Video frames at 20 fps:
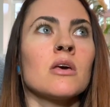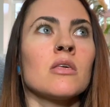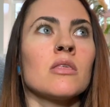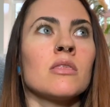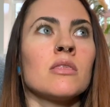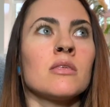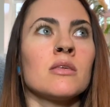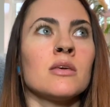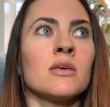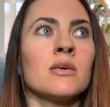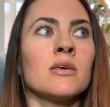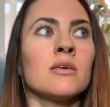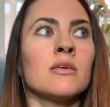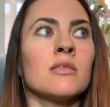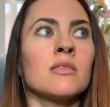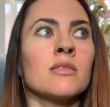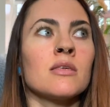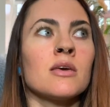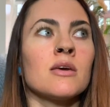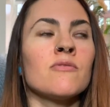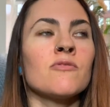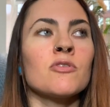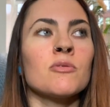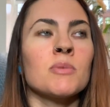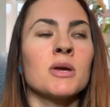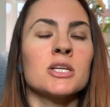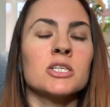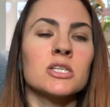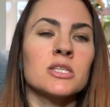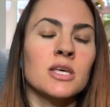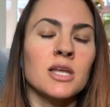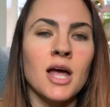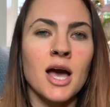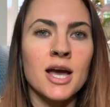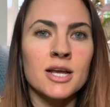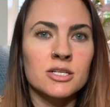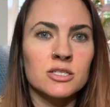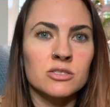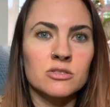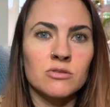the information that
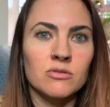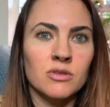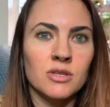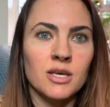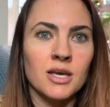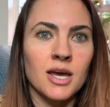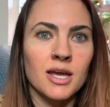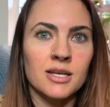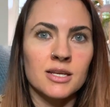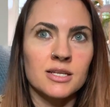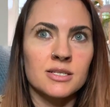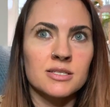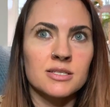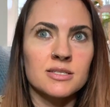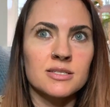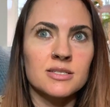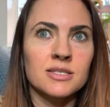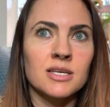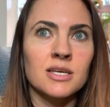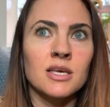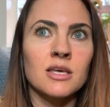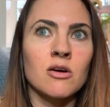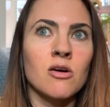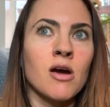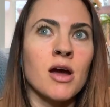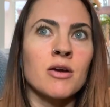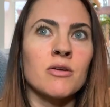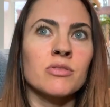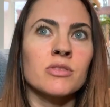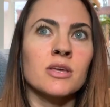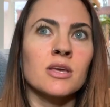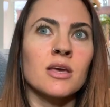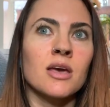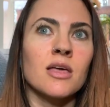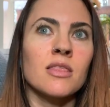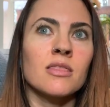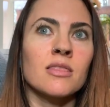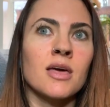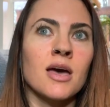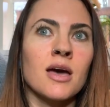I just don't think I need to see, or I don't think
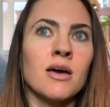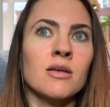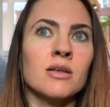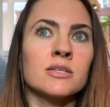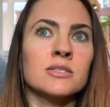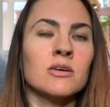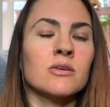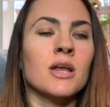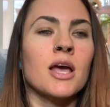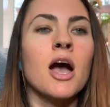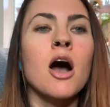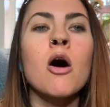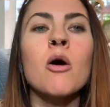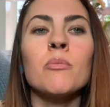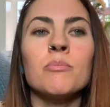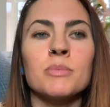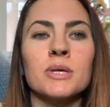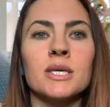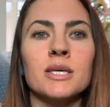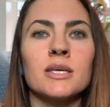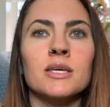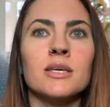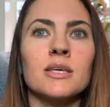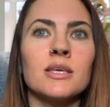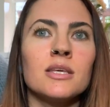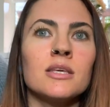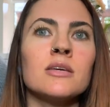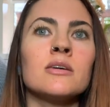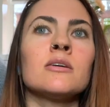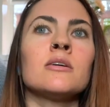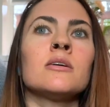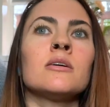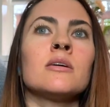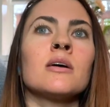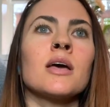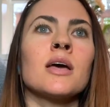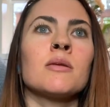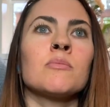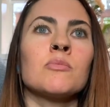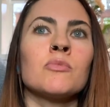that is going to help me heal
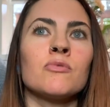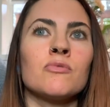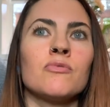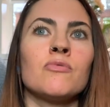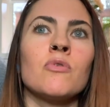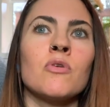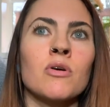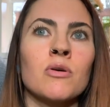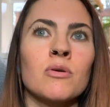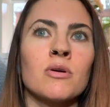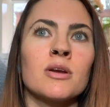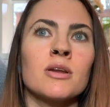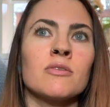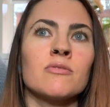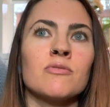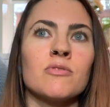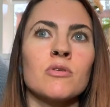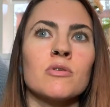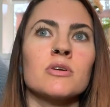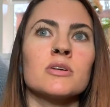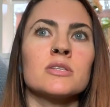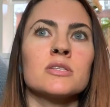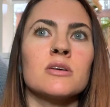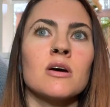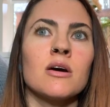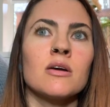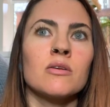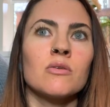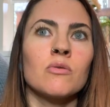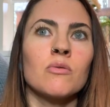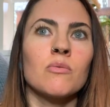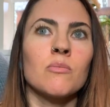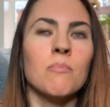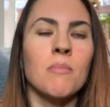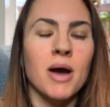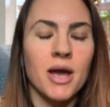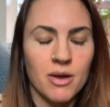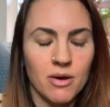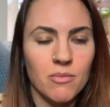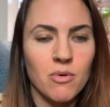and move forward and focus on
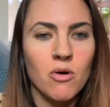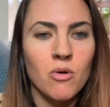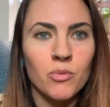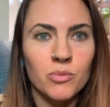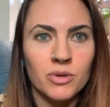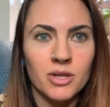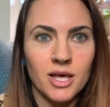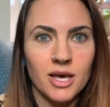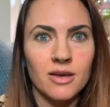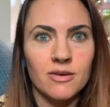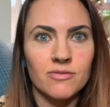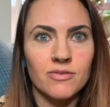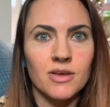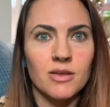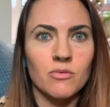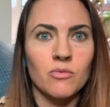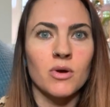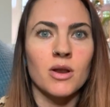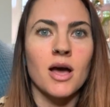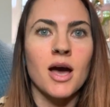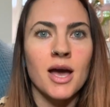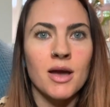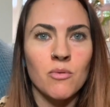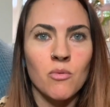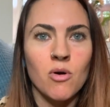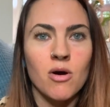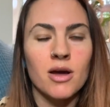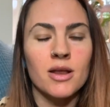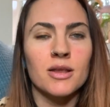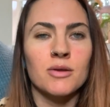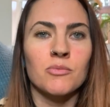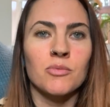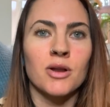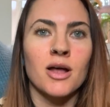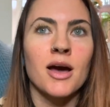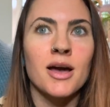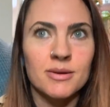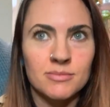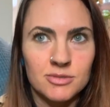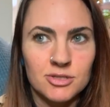my own life and what I want and what
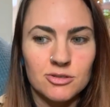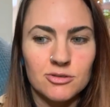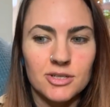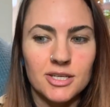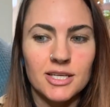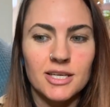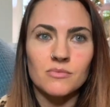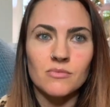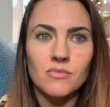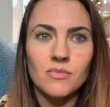I'm doing.